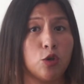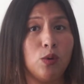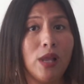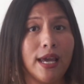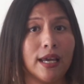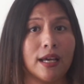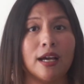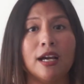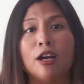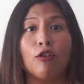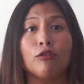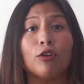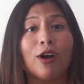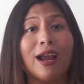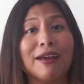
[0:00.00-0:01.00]
you like.
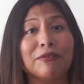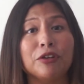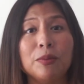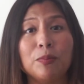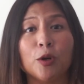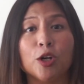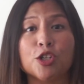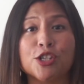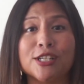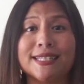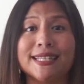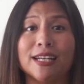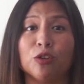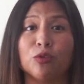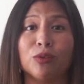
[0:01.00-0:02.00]
For every purchase
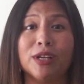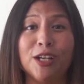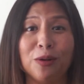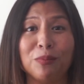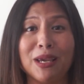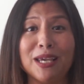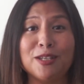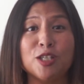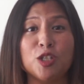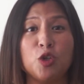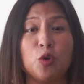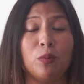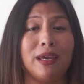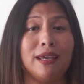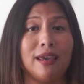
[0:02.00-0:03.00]
that a reader makes,
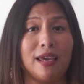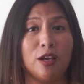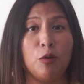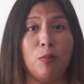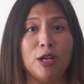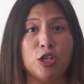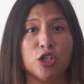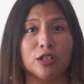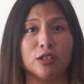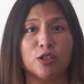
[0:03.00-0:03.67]
you make a commission.